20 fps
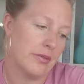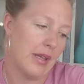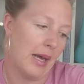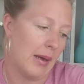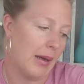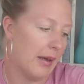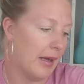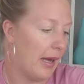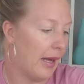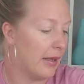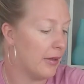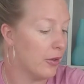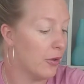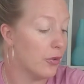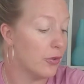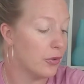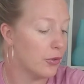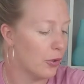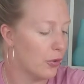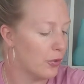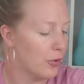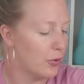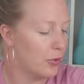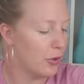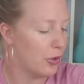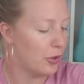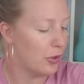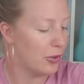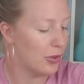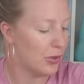I got told to
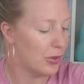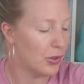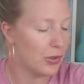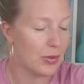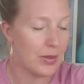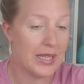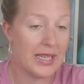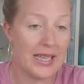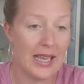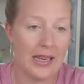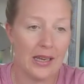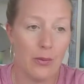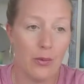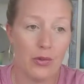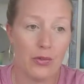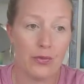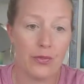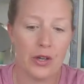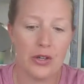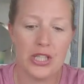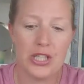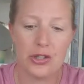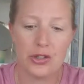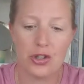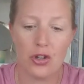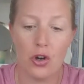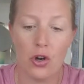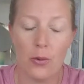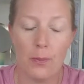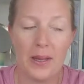touch a tree, and it was very
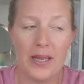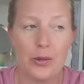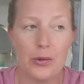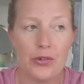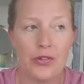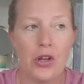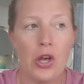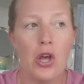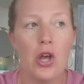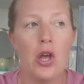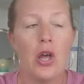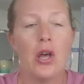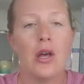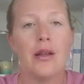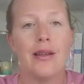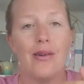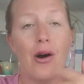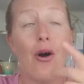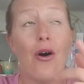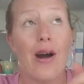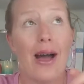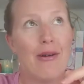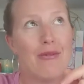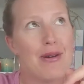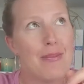strong because, oh, I